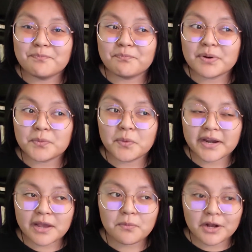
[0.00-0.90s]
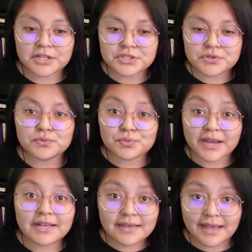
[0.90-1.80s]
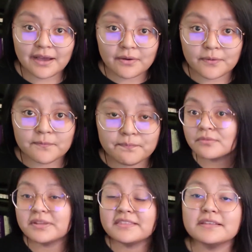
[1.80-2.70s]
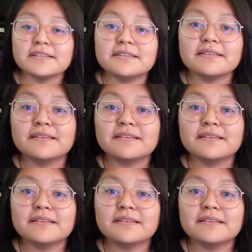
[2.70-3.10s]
but what I want to do right now with the